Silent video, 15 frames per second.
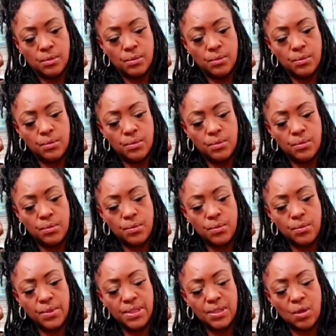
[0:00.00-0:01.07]
Ooh,
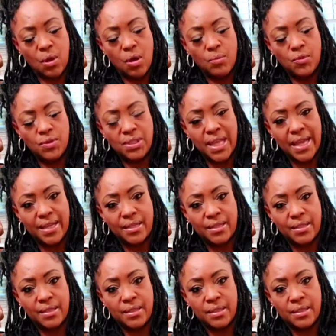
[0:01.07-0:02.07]
it's almost like a